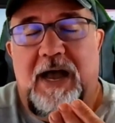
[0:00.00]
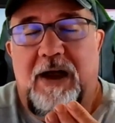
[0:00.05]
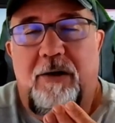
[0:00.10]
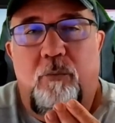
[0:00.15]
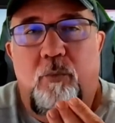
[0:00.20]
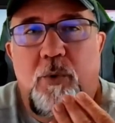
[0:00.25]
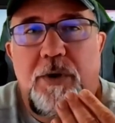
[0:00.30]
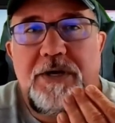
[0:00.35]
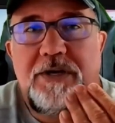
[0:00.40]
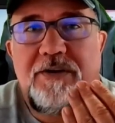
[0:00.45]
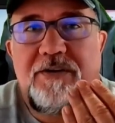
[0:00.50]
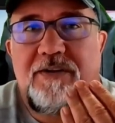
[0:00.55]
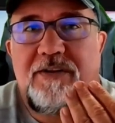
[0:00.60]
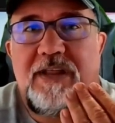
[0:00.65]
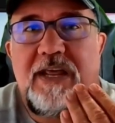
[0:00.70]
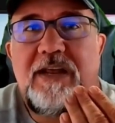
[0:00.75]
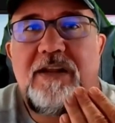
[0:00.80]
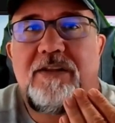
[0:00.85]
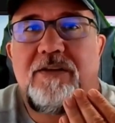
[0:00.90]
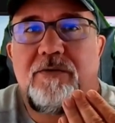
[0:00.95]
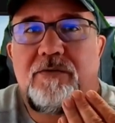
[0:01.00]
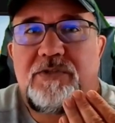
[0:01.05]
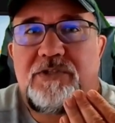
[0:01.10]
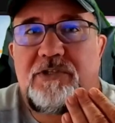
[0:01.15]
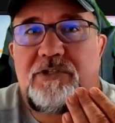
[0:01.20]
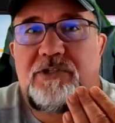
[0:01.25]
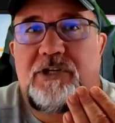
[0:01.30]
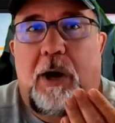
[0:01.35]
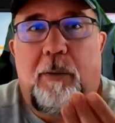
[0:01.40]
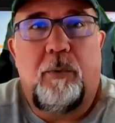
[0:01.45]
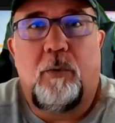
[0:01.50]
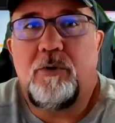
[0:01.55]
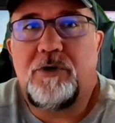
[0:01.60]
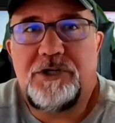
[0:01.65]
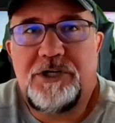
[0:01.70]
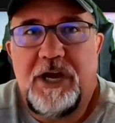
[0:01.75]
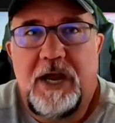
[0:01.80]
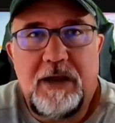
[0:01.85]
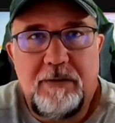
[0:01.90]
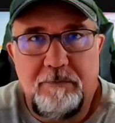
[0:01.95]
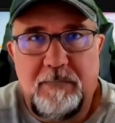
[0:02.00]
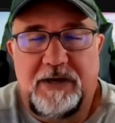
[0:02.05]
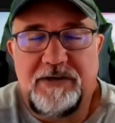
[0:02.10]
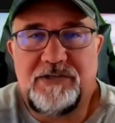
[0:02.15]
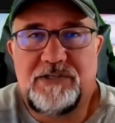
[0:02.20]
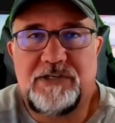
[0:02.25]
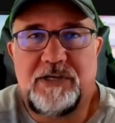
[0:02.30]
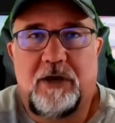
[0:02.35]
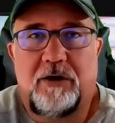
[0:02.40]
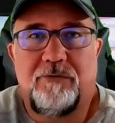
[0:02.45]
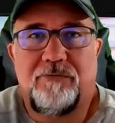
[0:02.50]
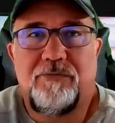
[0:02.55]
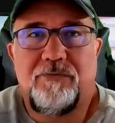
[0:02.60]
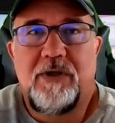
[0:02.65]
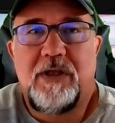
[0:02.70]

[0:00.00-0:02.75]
wouldn't think to double check myself.